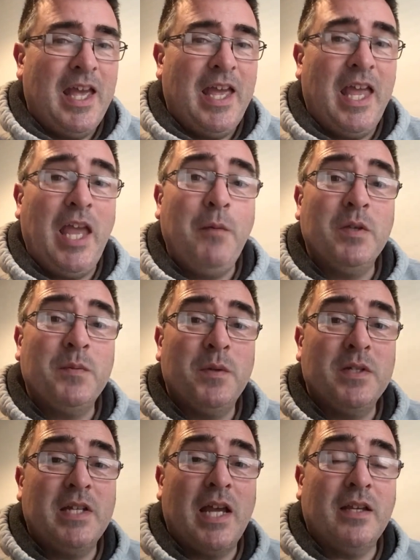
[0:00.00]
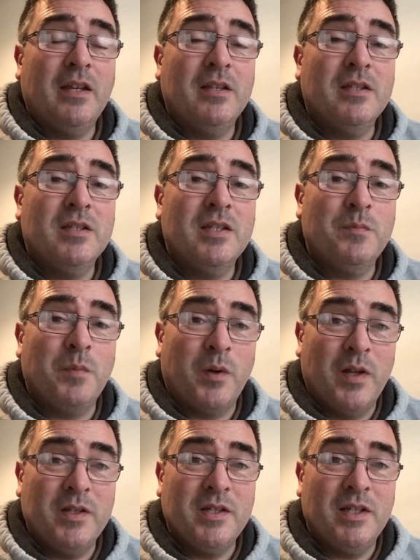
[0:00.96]
he was protected
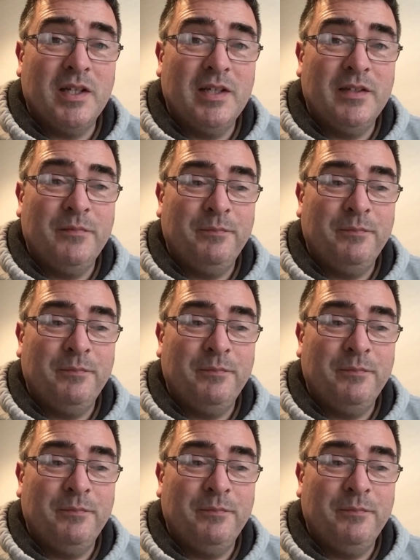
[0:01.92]
spiritually.